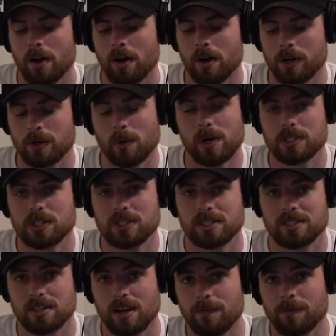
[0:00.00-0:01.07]
are going to
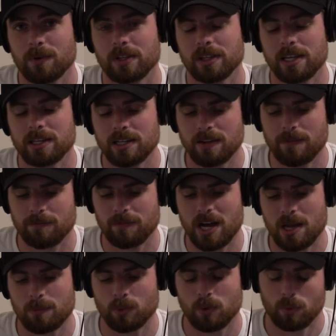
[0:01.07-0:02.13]
suffer, and they need to
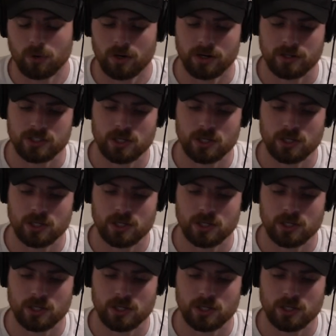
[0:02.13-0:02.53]
find more work.